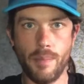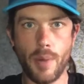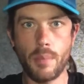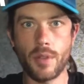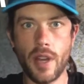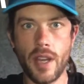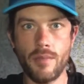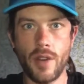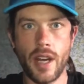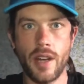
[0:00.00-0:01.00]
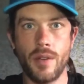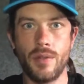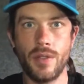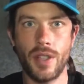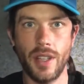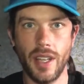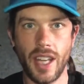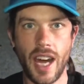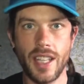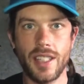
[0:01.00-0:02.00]
Bob Graham round, a
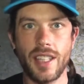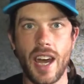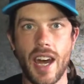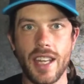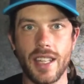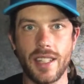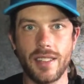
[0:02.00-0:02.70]
guided hike.